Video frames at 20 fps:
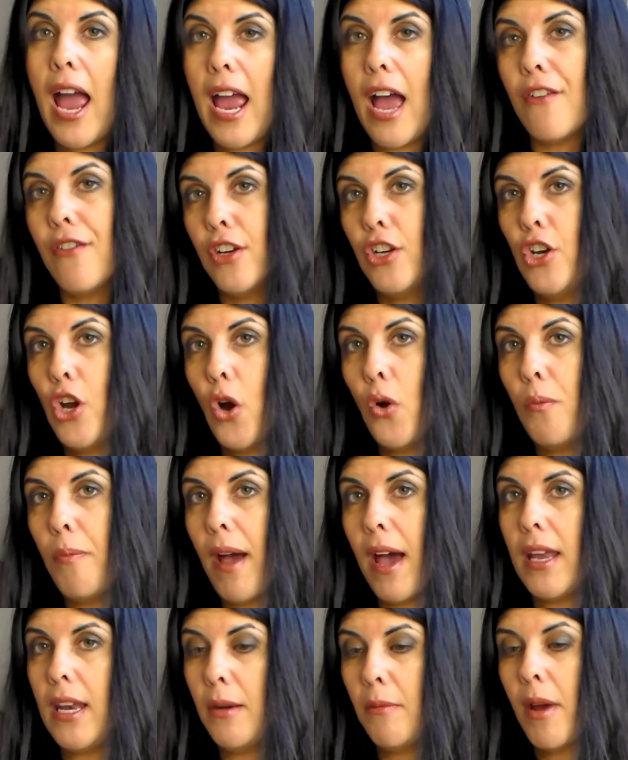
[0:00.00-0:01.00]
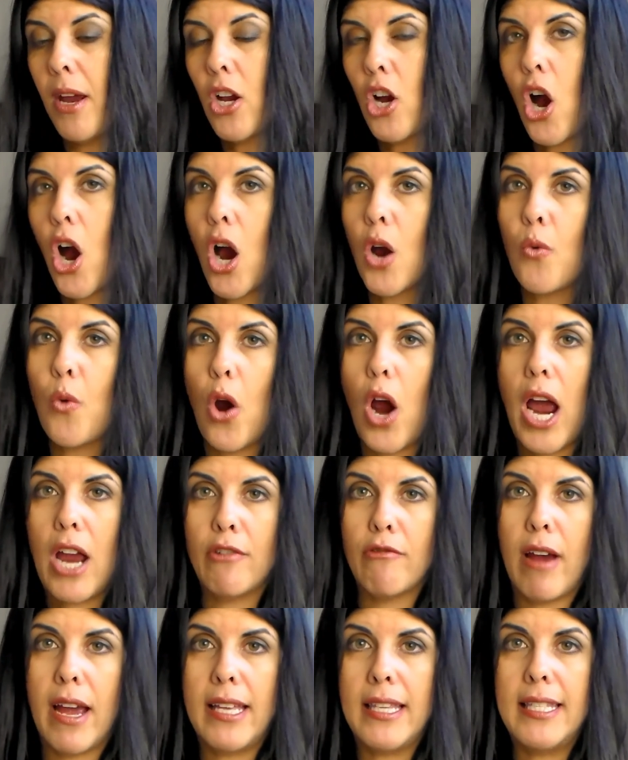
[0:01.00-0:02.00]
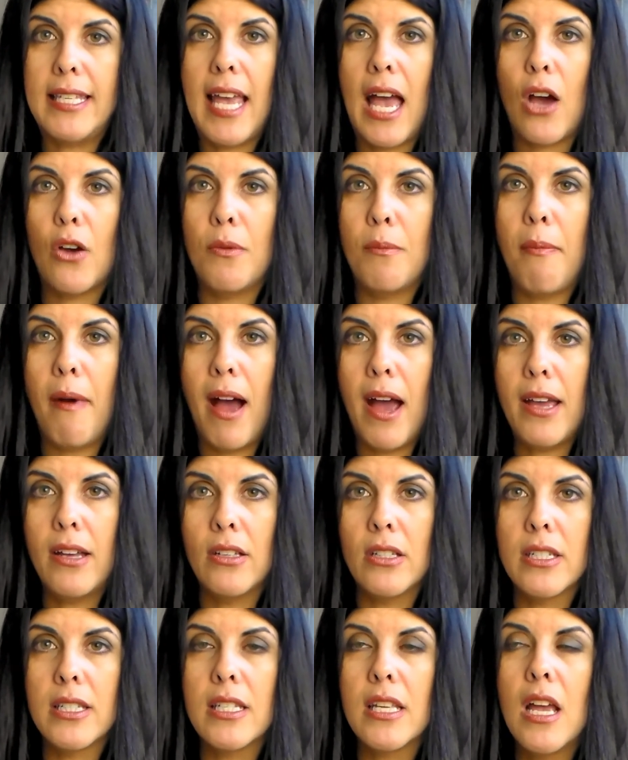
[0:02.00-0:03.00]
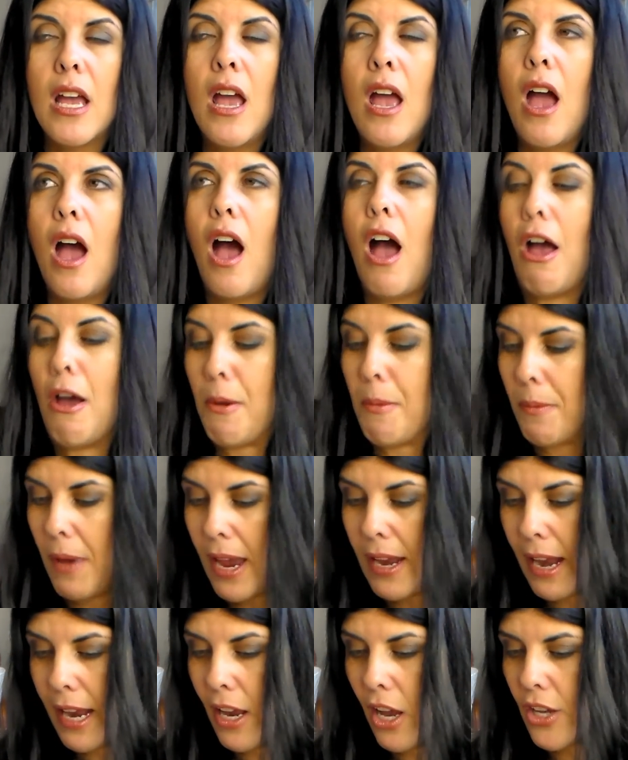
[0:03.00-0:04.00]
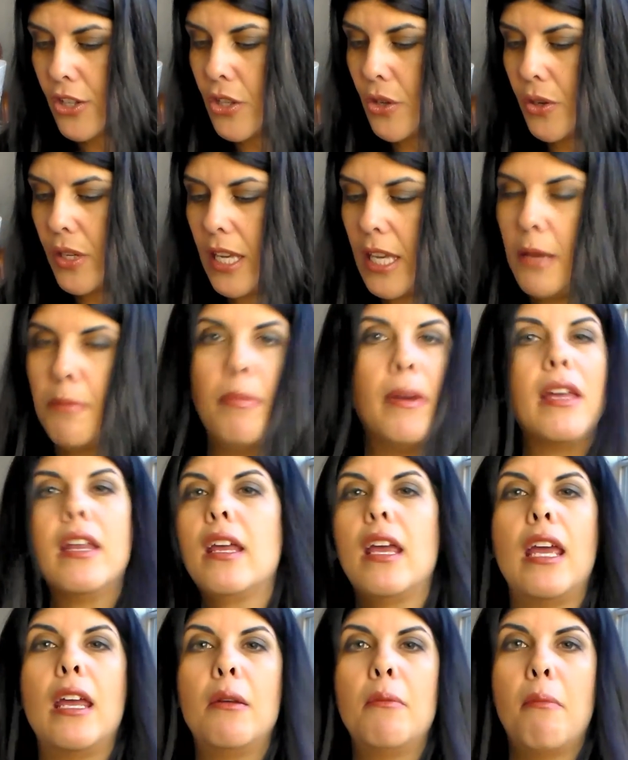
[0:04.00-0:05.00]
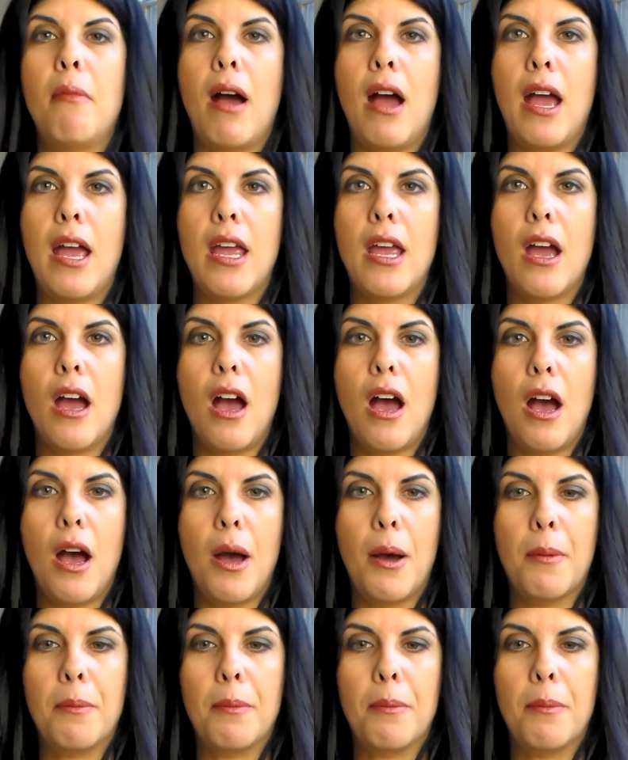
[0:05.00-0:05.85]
I have a notepad in my car where I write down miles, and I also keep it in my